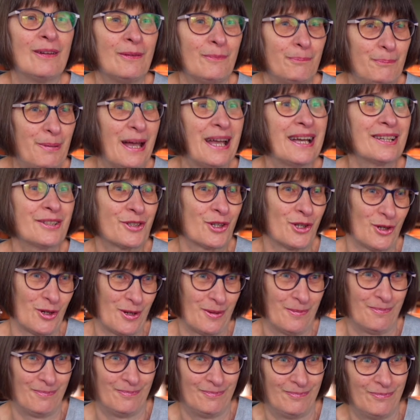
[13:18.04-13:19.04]

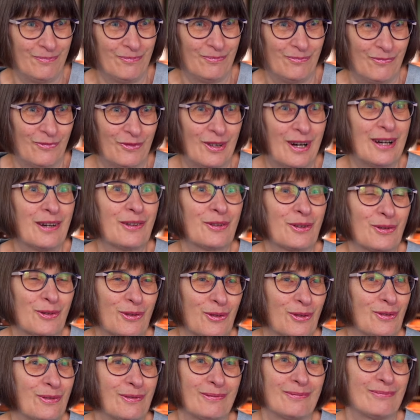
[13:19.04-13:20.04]
better rather
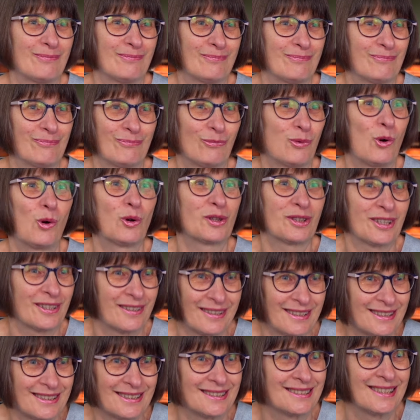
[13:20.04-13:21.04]
than
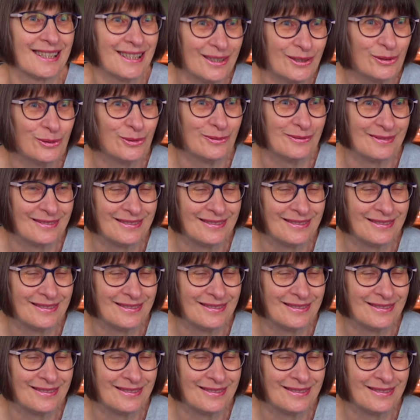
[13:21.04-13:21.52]
watering it down.